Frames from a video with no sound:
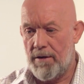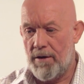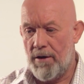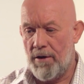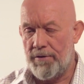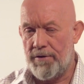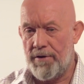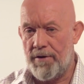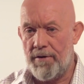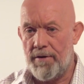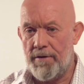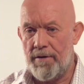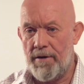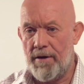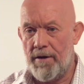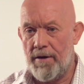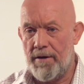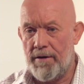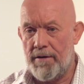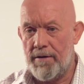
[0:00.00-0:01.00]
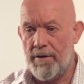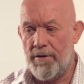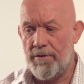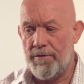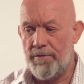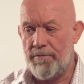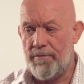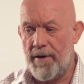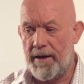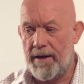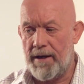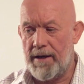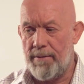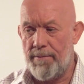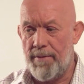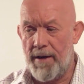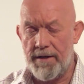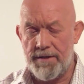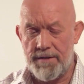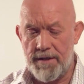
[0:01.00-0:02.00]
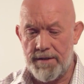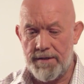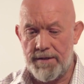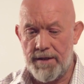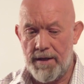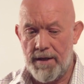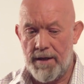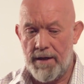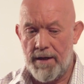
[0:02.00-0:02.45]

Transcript: on a regular basis.